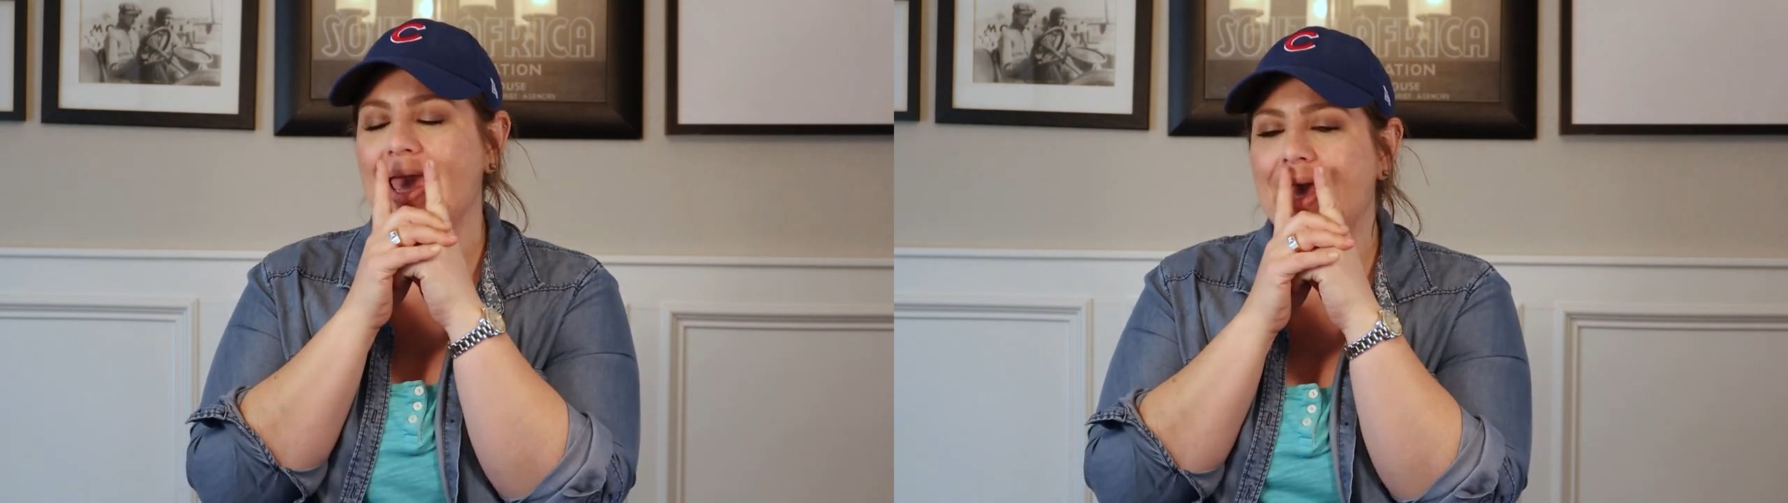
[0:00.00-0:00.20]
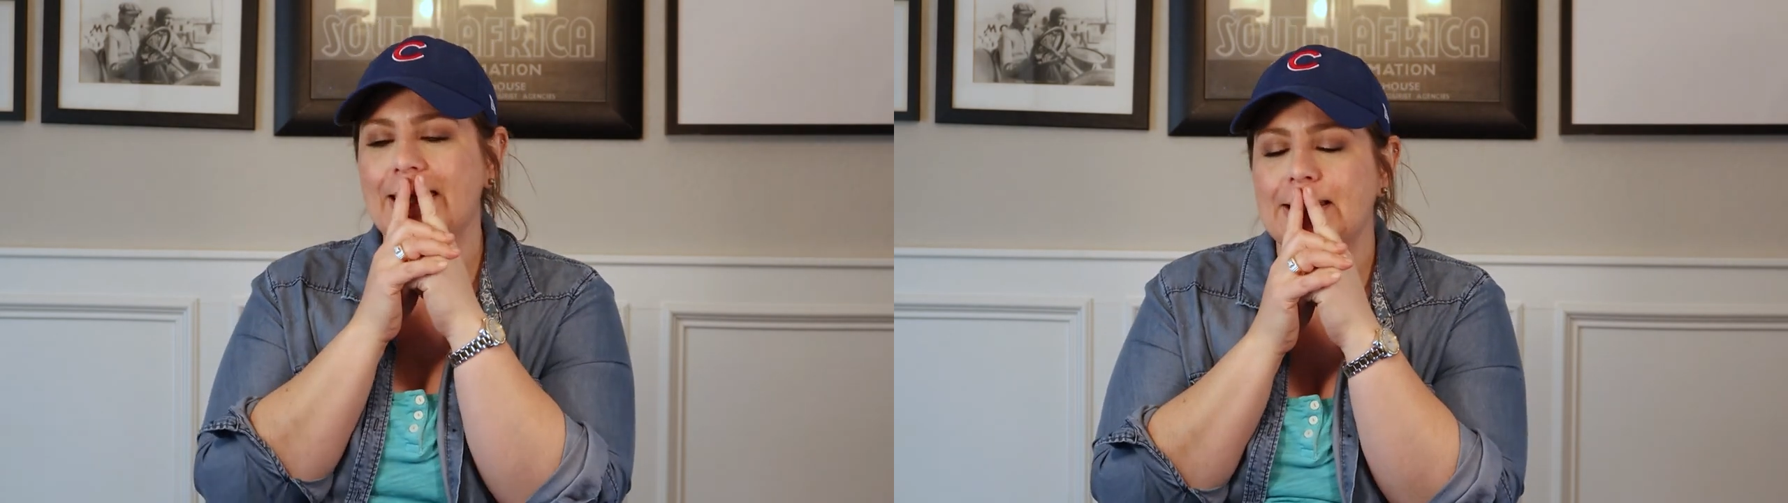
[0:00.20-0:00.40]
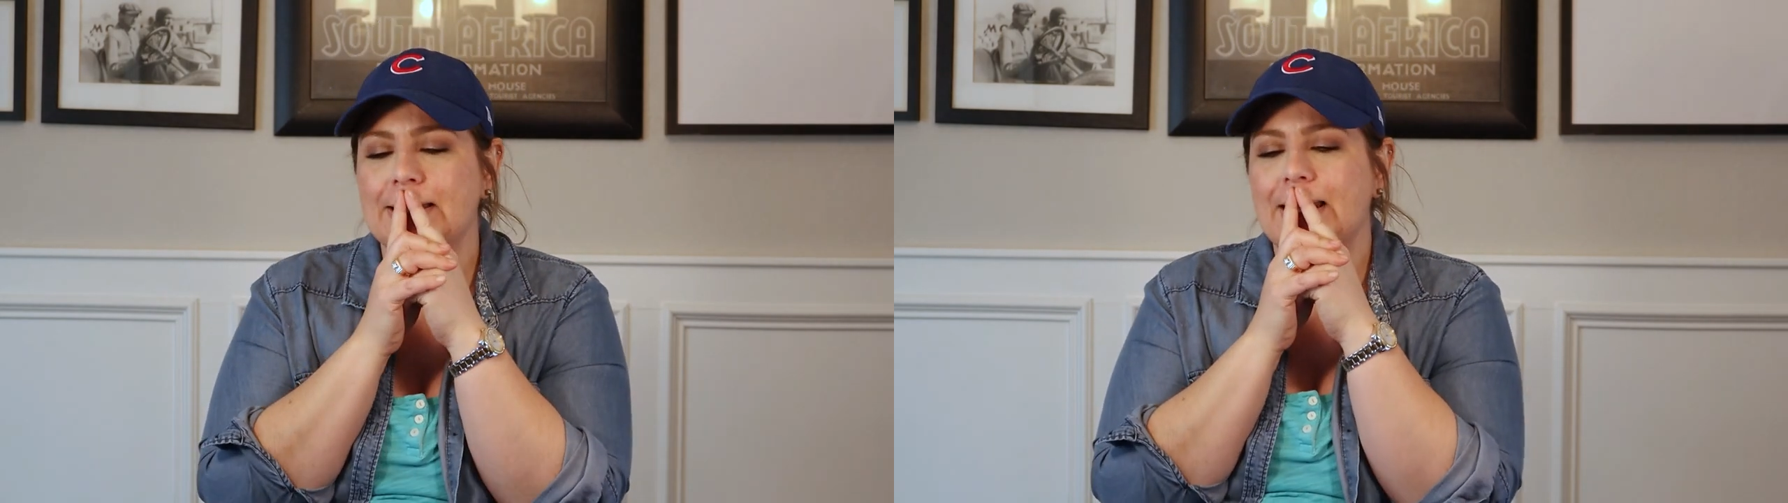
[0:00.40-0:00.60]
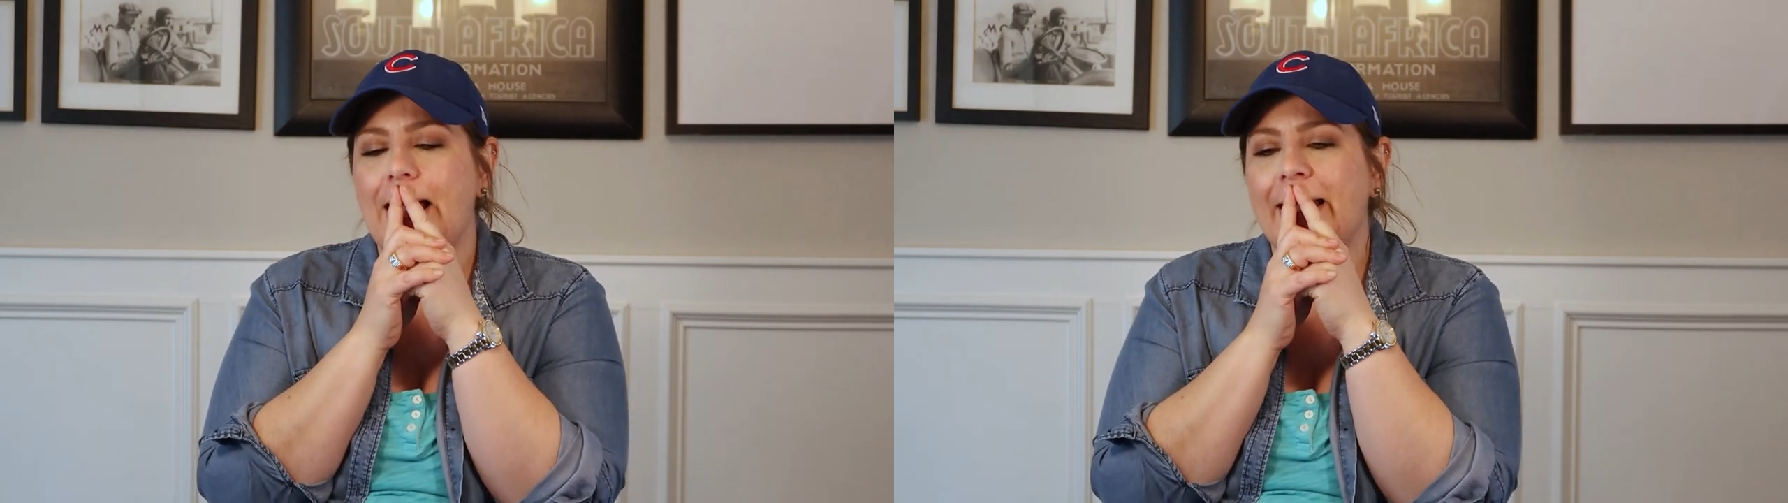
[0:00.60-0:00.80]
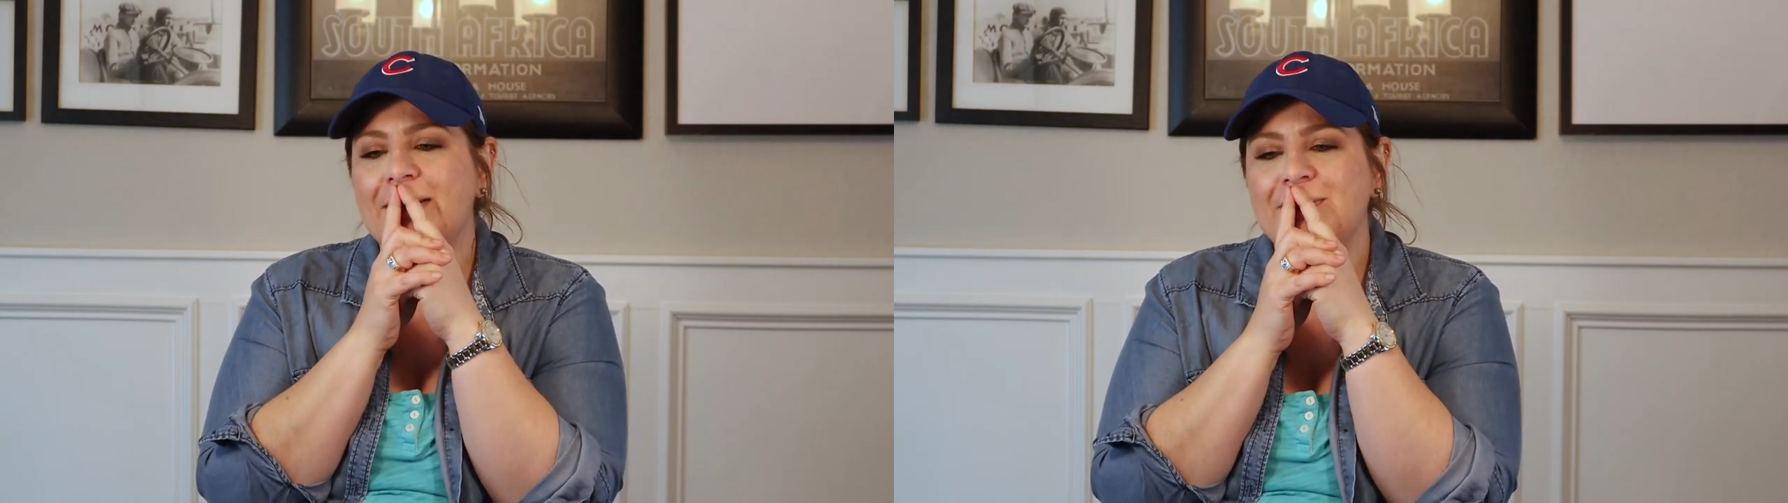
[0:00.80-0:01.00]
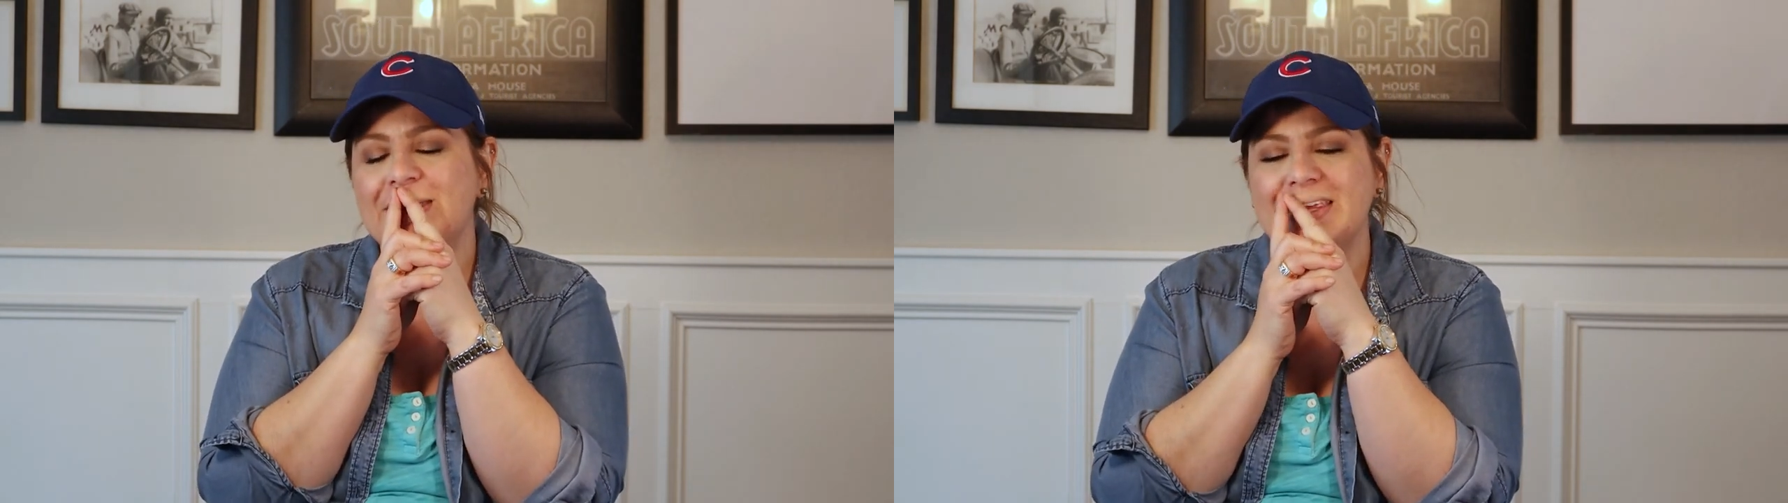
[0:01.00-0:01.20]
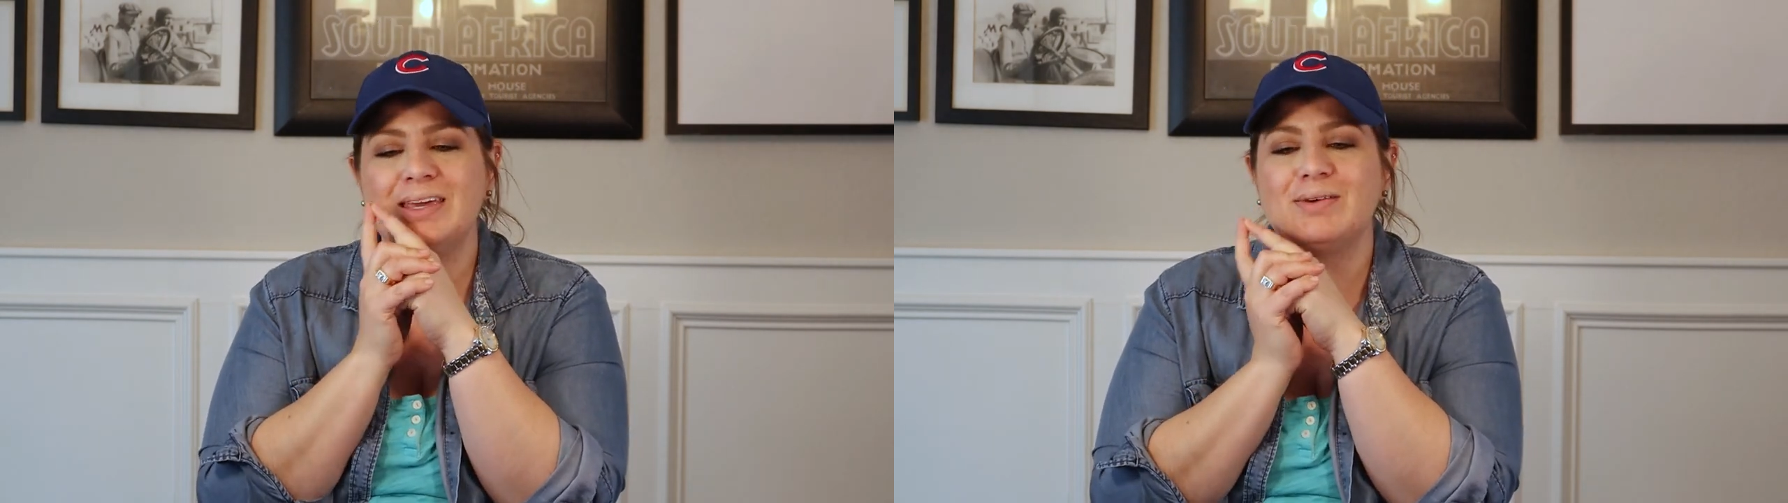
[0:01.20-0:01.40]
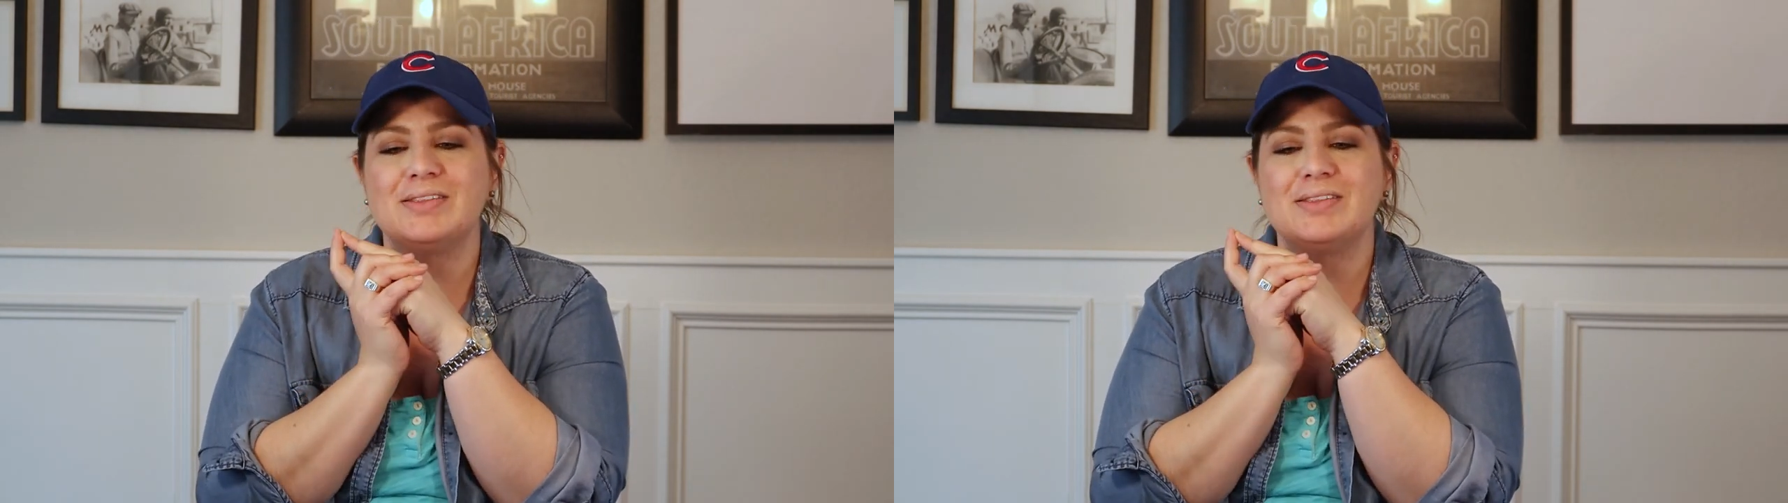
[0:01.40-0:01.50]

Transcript: and I've been thinking